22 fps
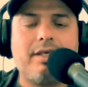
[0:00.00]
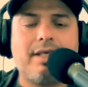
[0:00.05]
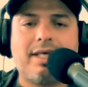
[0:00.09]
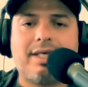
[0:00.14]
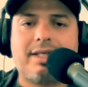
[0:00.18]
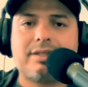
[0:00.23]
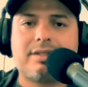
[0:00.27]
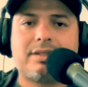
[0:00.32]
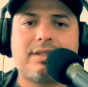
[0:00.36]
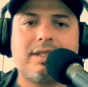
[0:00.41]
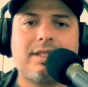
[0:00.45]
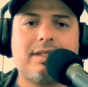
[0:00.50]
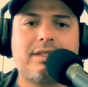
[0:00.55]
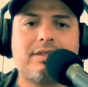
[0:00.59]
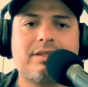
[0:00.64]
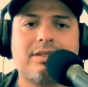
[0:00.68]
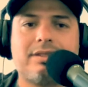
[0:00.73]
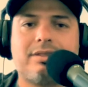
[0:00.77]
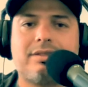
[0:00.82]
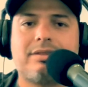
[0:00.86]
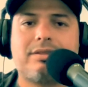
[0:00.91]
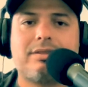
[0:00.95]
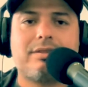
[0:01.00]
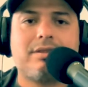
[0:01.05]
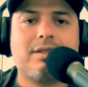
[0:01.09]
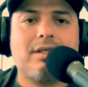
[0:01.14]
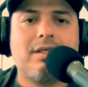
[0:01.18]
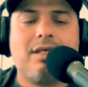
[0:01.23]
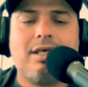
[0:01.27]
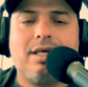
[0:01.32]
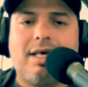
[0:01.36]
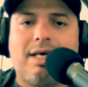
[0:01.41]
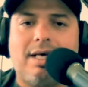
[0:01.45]
Like I said, it, it's
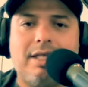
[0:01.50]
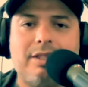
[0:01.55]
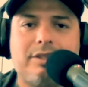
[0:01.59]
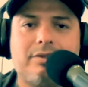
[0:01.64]
I